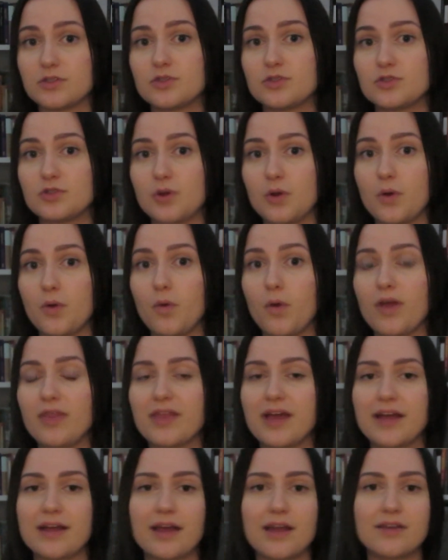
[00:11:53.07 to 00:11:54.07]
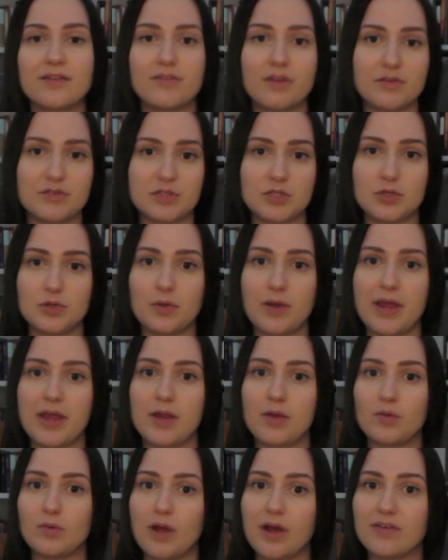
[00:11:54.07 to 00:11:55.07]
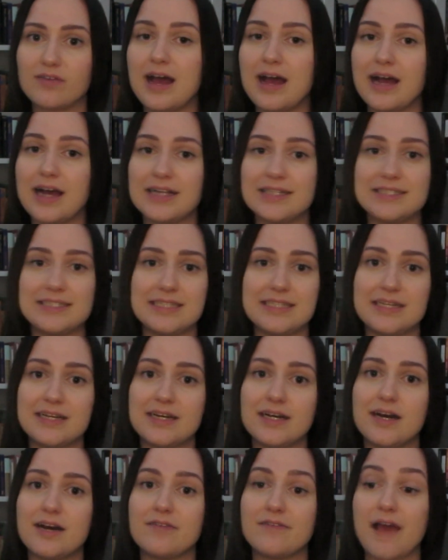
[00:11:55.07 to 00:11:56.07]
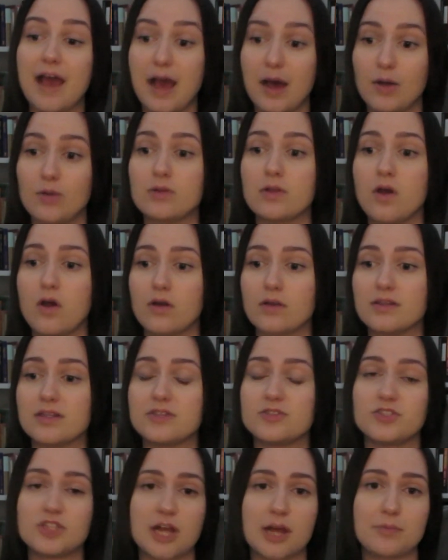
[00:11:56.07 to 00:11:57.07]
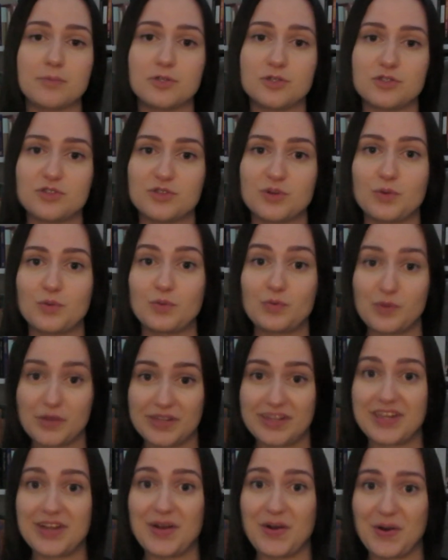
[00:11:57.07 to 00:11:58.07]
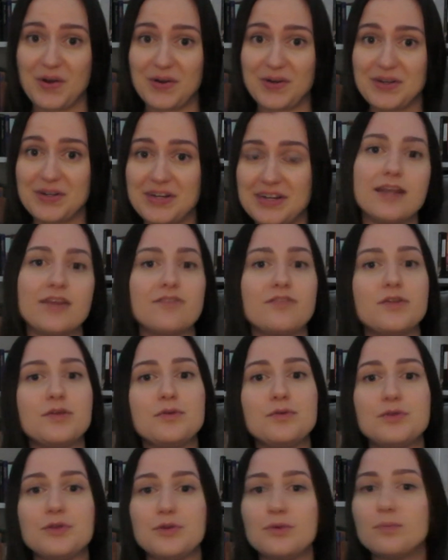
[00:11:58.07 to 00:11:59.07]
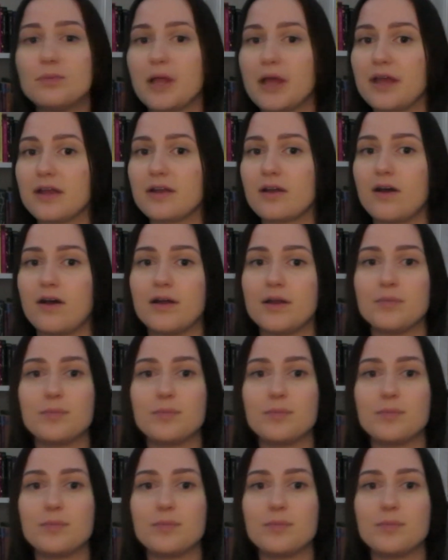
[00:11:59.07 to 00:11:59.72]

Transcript: so that kind of gives you a rough idea of how long these chapters really are. If you do plan on